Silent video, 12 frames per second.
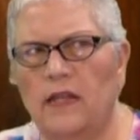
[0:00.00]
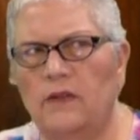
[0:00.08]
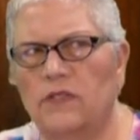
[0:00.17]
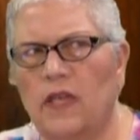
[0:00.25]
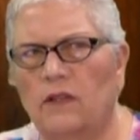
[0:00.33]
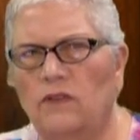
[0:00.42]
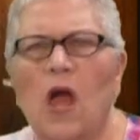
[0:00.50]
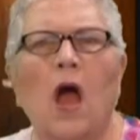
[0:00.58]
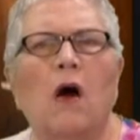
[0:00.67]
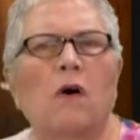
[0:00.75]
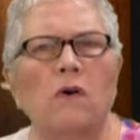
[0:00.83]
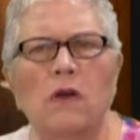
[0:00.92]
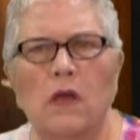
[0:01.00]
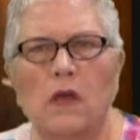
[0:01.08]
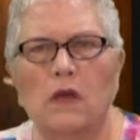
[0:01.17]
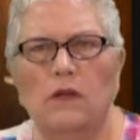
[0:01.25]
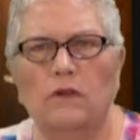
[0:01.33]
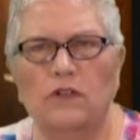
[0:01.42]
And he was like, no,
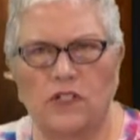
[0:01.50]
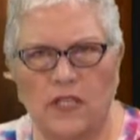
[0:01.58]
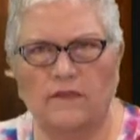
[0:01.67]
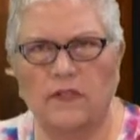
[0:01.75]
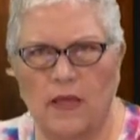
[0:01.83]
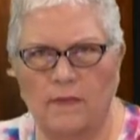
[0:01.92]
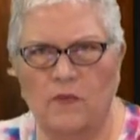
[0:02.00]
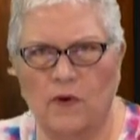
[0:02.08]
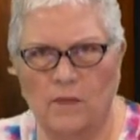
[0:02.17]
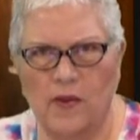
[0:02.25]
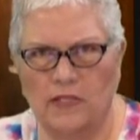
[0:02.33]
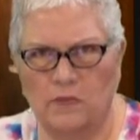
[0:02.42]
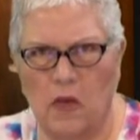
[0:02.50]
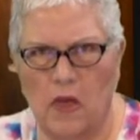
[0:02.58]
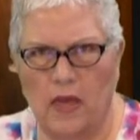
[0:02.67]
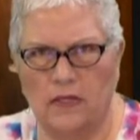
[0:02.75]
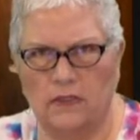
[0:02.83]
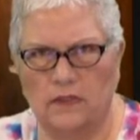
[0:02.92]
you just have to let me wear a baseball hat.